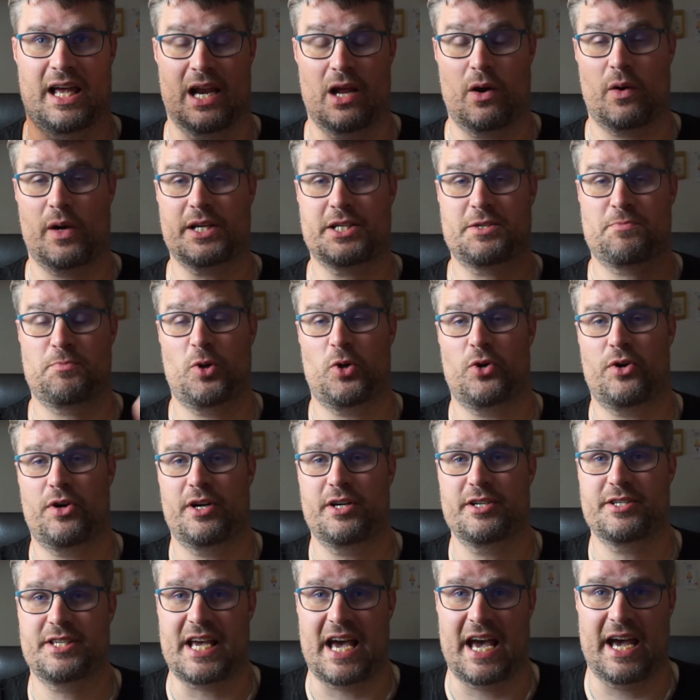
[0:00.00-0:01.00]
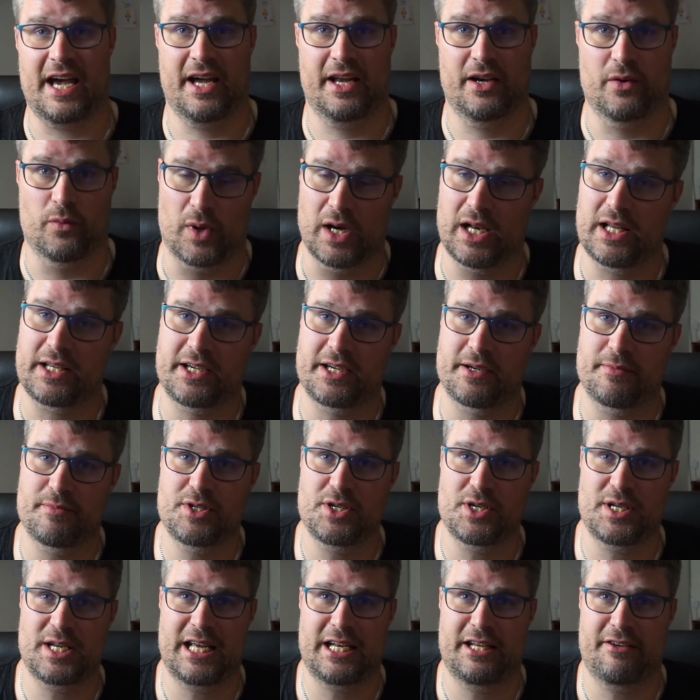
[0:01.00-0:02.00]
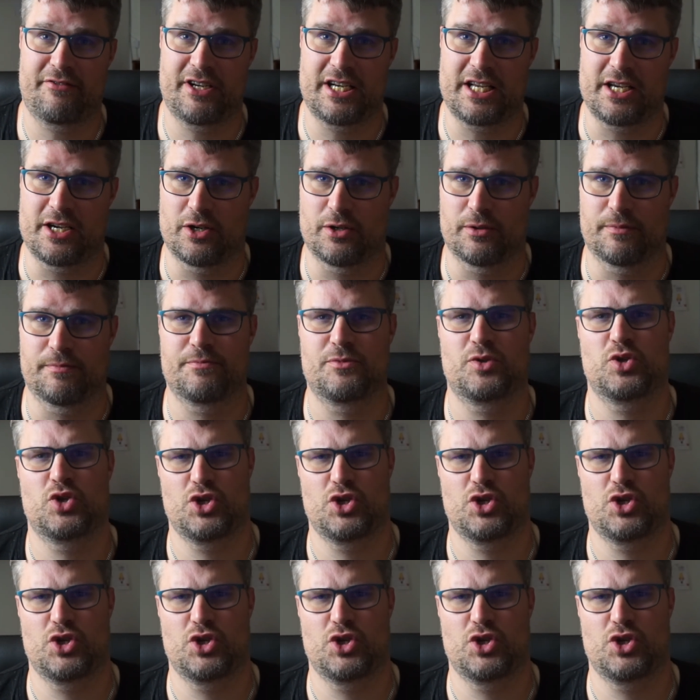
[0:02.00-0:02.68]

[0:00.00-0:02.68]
Hello explorers and welcome to another video.